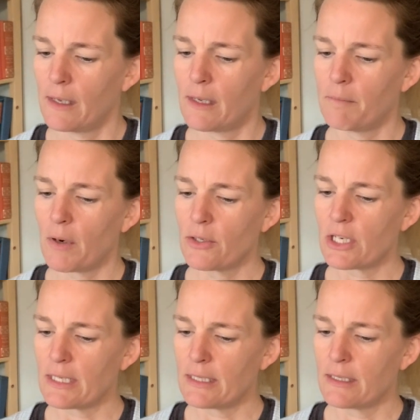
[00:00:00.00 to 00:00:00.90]
In March
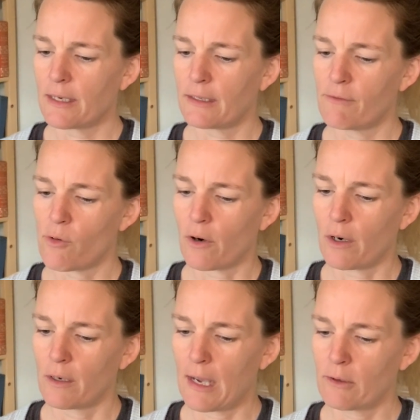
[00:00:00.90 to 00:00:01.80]
1894,
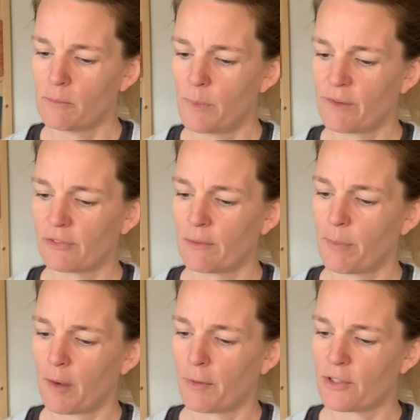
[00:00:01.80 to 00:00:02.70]
Houghton Mifflin
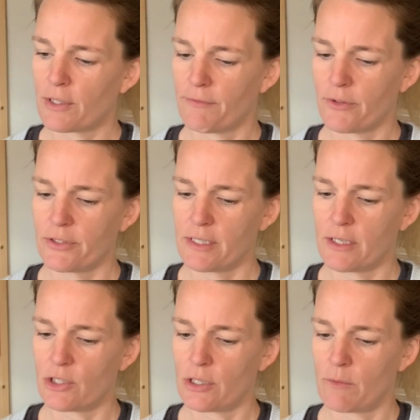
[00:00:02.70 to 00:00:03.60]
published the first
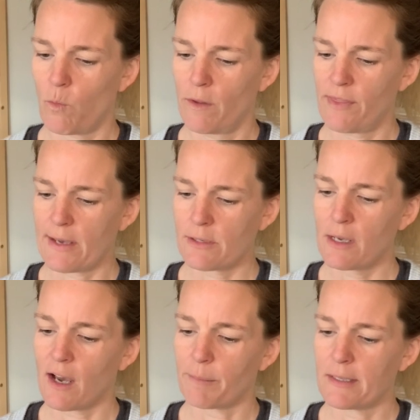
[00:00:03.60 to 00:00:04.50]
edition, 1,000
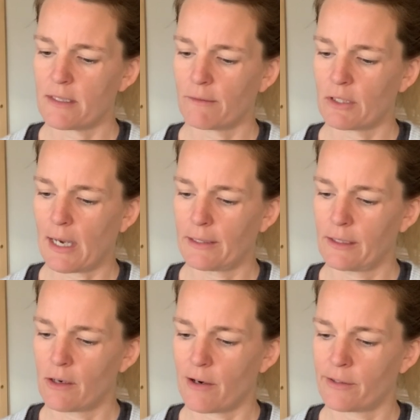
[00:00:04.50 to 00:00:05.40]
copies of An
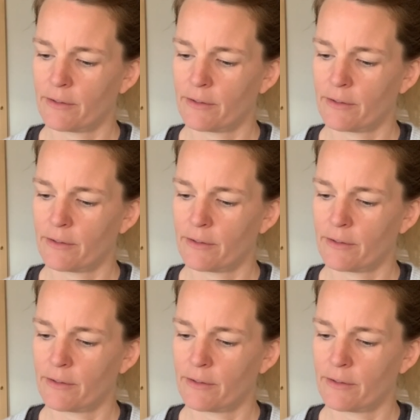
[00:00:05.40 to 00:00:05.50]
Island Garden,